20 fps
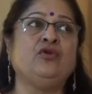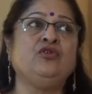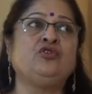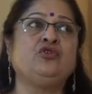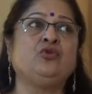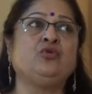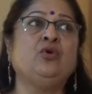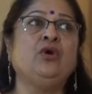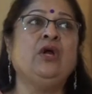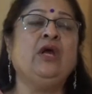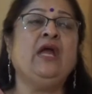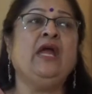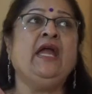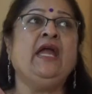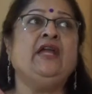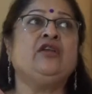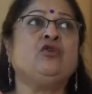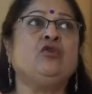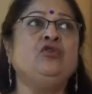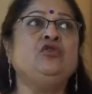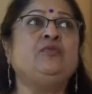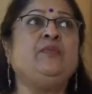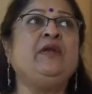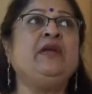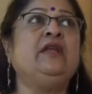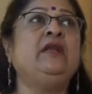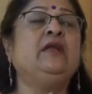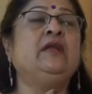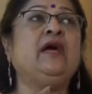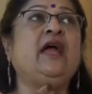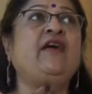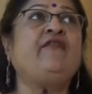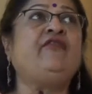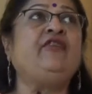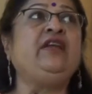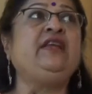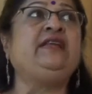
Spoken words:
to be every